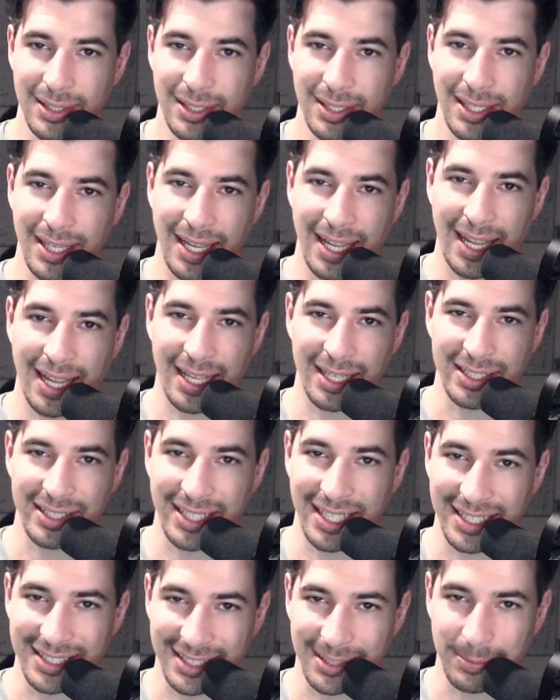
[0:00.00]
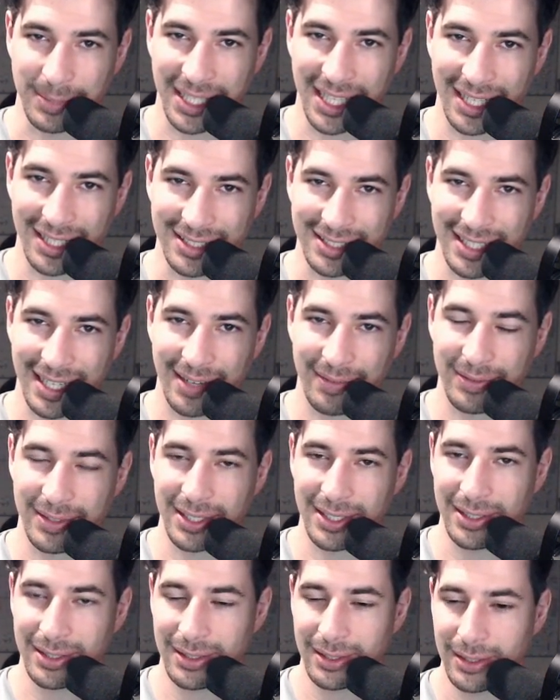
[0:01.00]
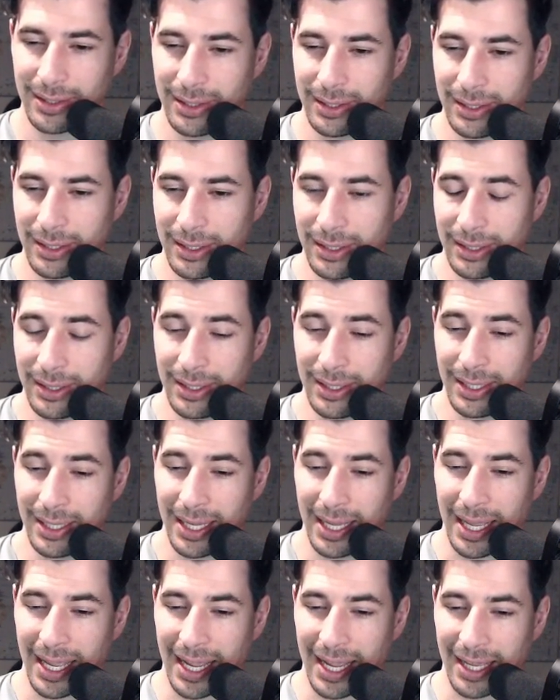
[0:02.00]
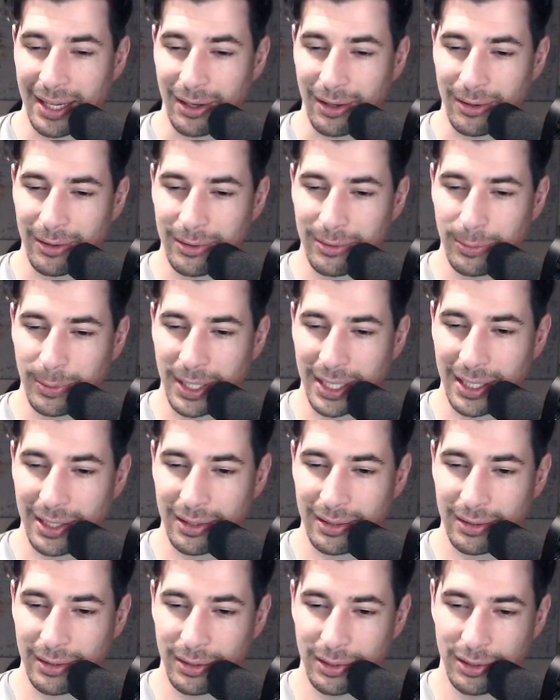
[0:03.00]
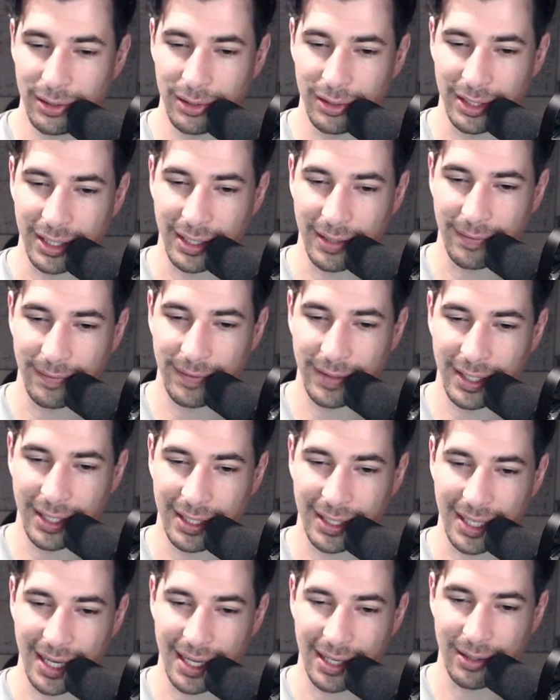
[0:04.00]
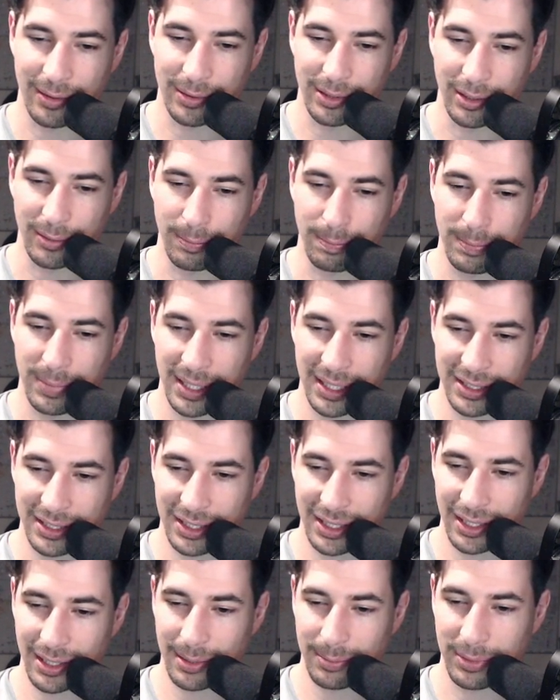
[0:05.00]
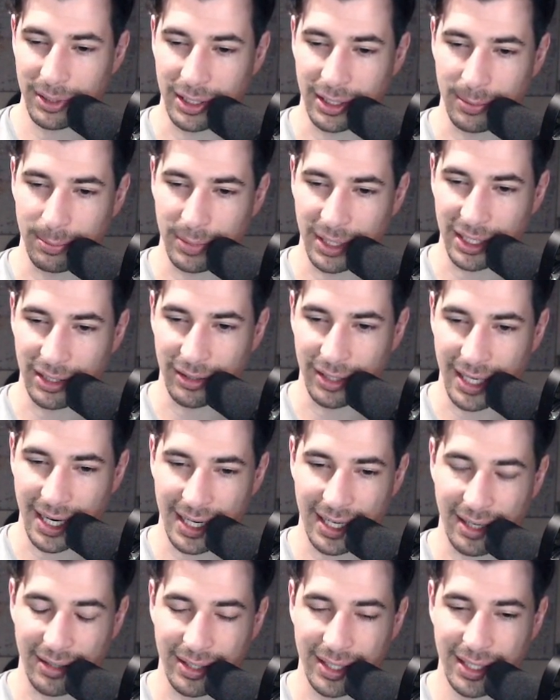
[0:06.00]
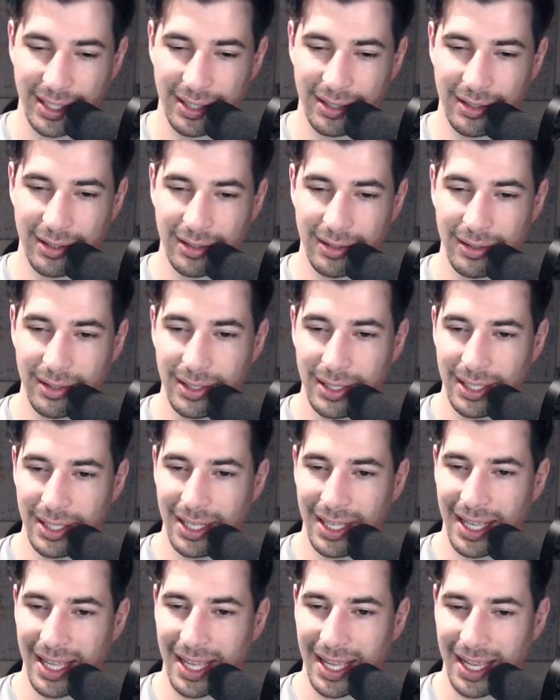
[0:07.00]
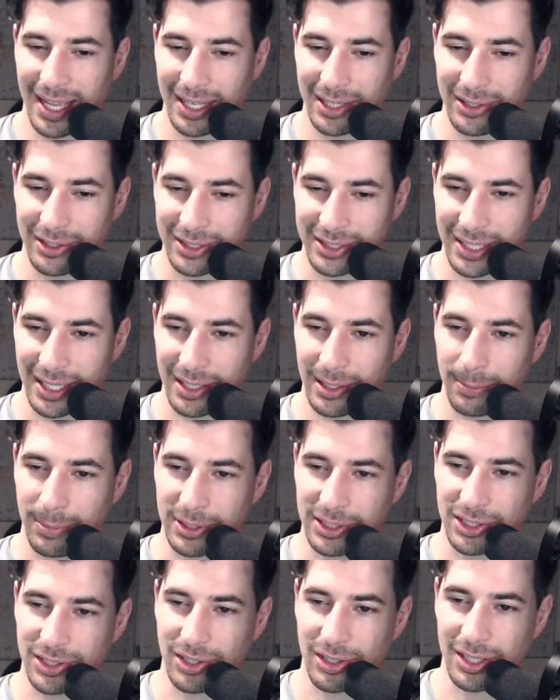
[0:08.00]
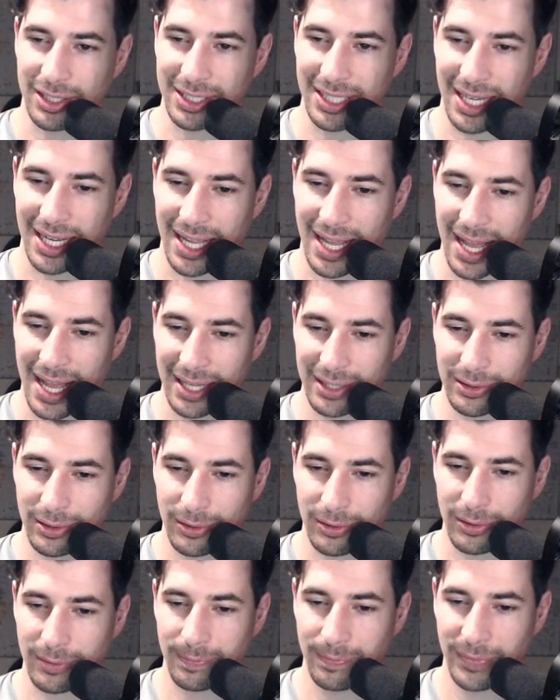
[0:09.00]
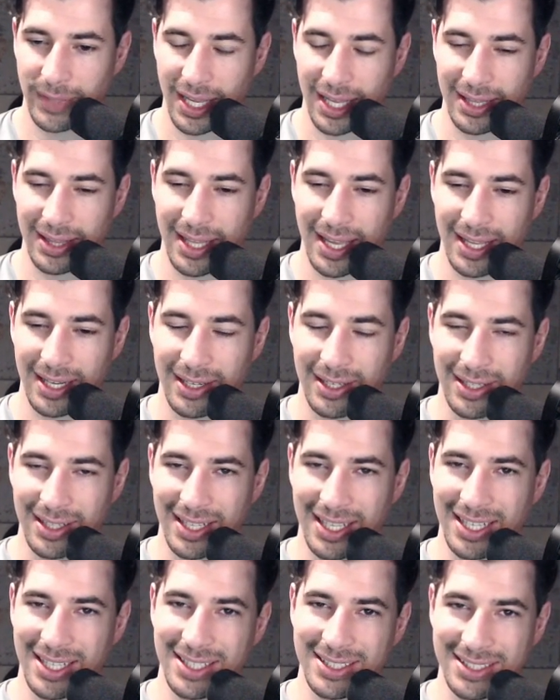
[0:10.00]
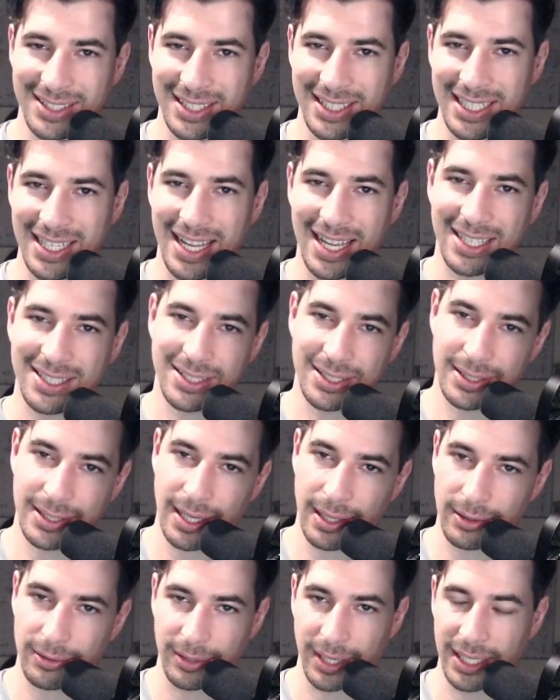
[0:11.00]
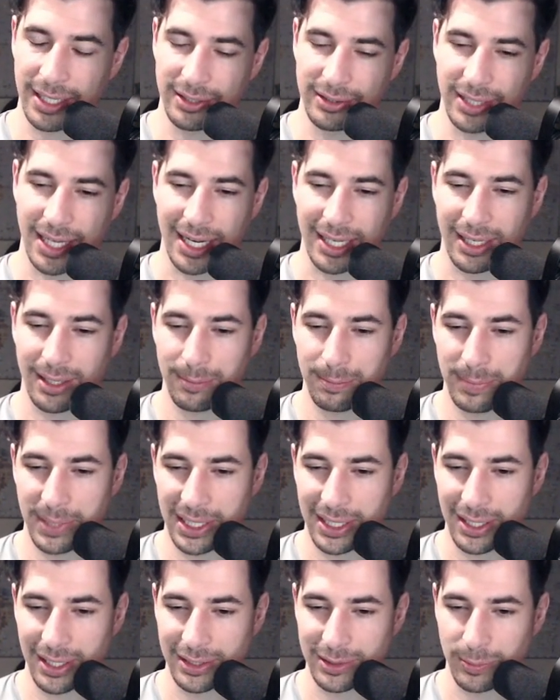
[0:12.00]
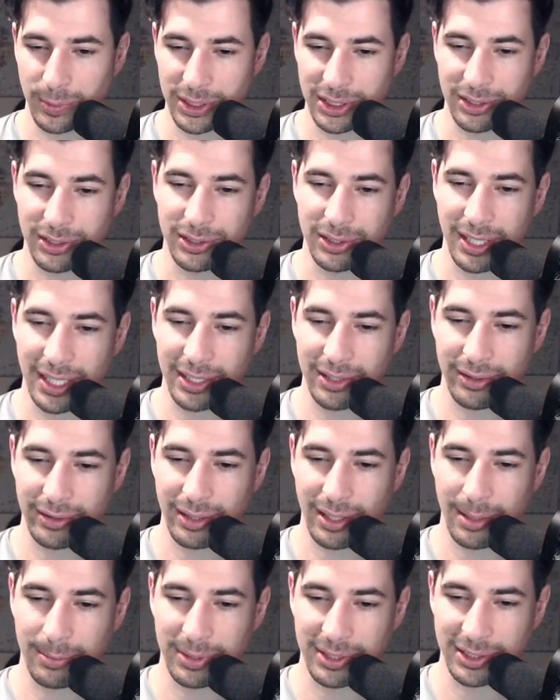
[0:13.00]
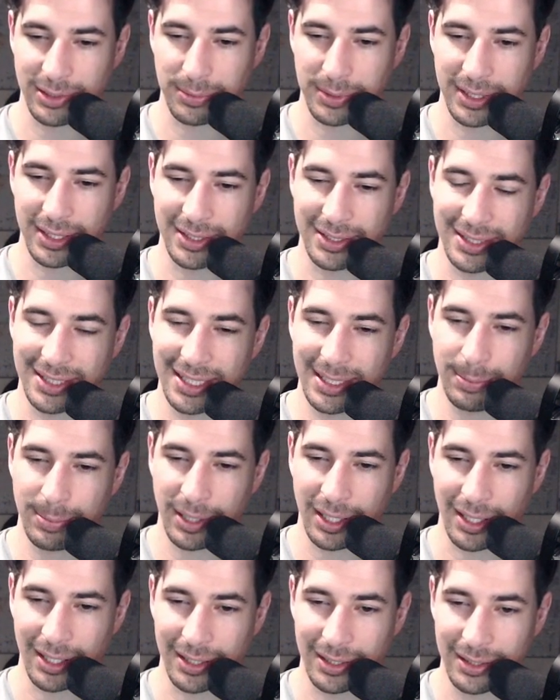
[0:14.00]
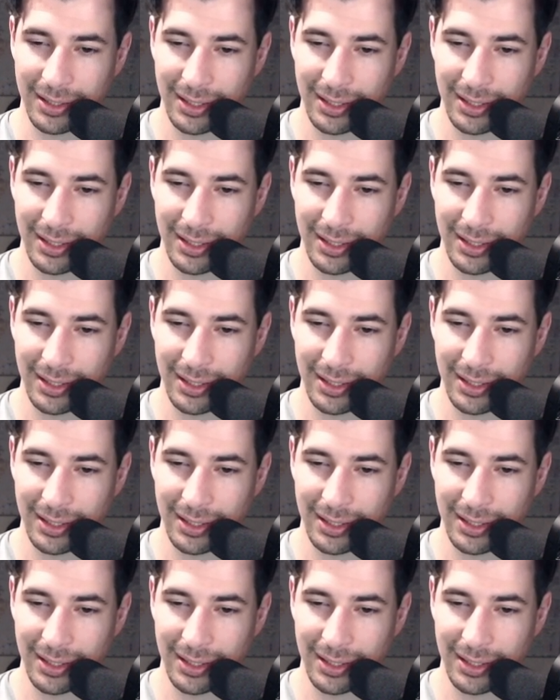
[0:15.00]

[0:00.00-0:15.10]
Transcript: and get some king safety. And all the while, you're going to fianchetto your bishop. You're going to bring your knight out here. And you're setting up a strong diagonal. And then it is the Accelerated Dragon, because what you're trying to accomplish with this d-pawn